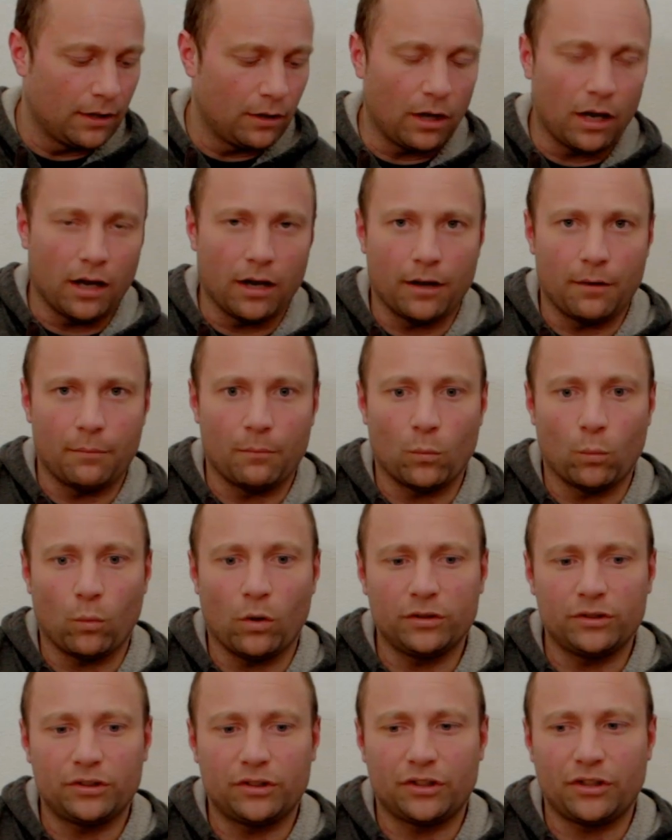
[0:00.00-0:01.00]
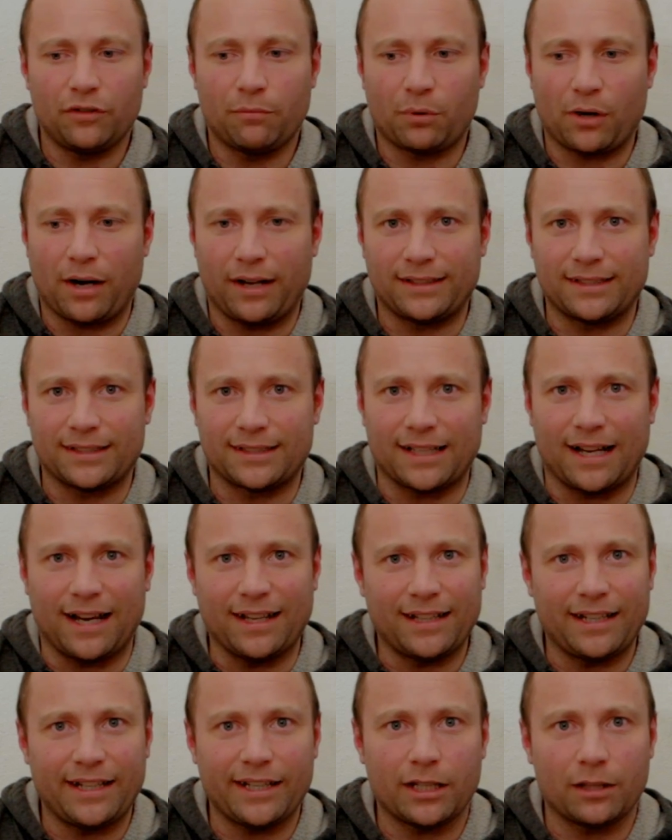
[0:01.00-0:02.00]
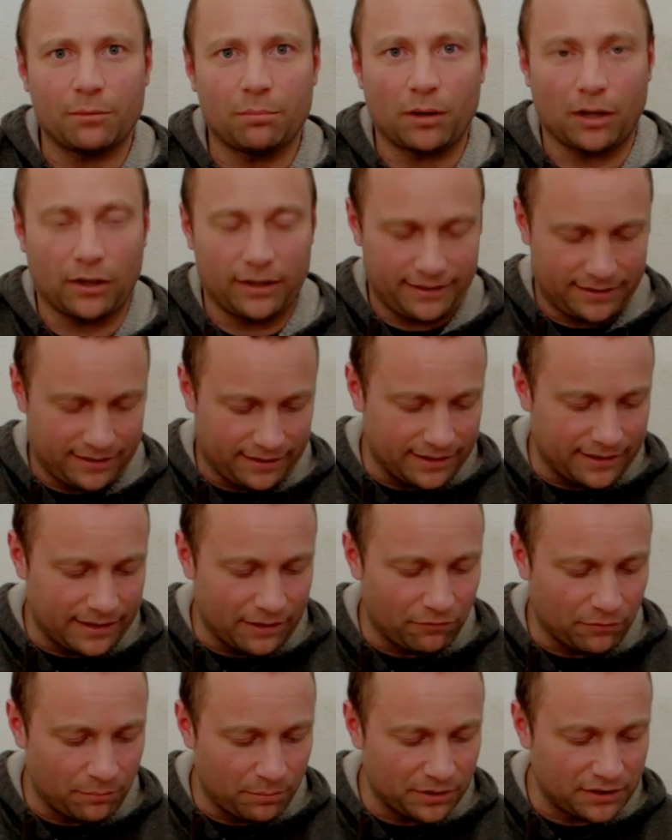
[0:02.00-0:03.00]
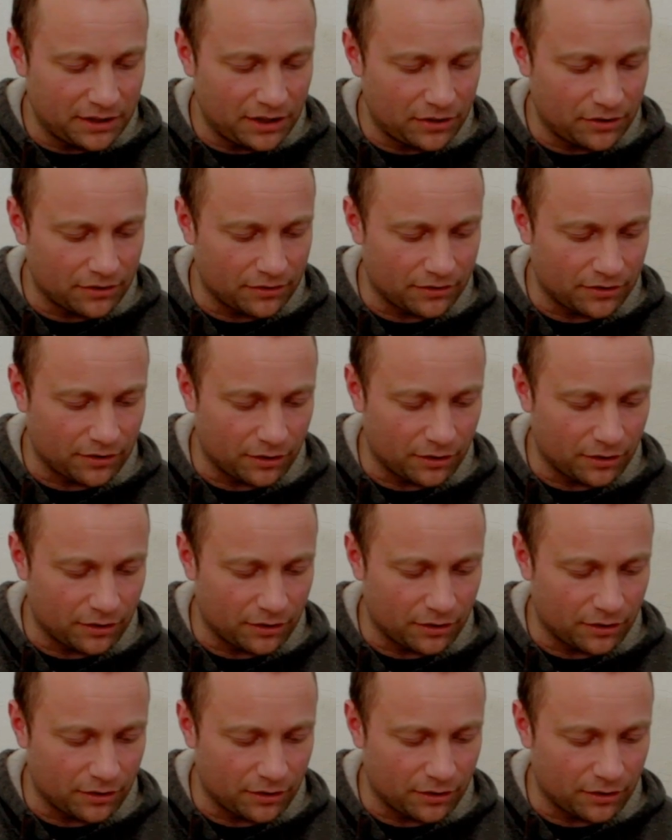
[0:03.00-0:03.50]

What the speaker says: Once you've practiced that, then you can apply it to your different positions.